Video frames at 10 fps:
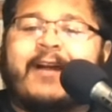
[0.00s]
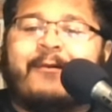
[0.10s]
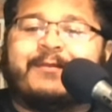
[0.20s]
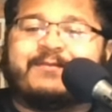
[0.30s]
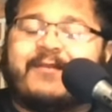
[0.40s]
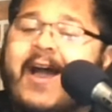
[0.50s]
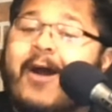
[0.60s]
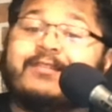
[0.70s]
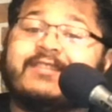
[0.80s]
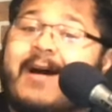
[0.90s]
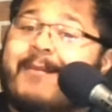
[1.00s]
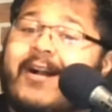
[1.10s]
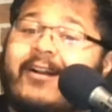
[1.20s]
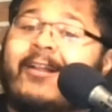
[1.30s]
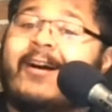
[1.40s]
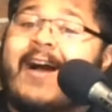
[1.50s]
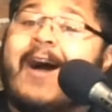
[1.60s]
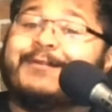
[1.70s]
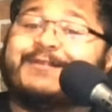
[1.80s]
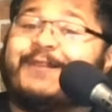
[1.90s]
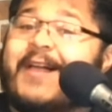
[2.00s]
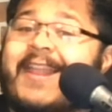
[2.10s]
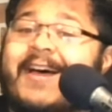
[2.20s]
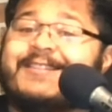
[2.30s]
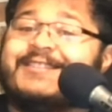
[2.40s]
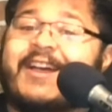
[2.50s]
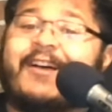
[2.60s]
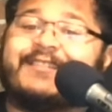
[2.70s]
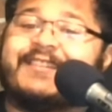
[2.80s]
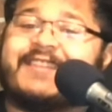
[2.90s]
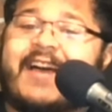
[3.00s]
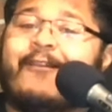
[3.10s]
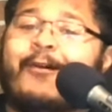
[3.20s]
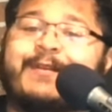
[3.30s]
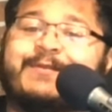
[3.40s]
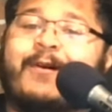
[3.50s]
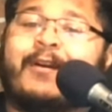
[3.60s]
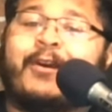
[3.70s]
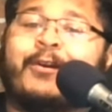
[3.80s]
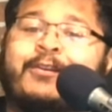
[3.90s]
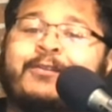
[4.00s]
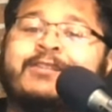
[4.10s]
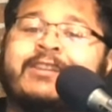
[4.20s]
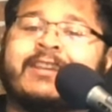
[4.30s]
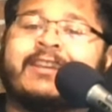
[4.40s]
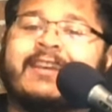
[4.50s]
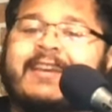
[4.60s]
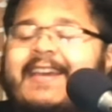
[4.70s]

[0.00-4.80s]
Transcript: I'm not gonna lie, I was flat out jealous because I've always wanted to go to Eugene.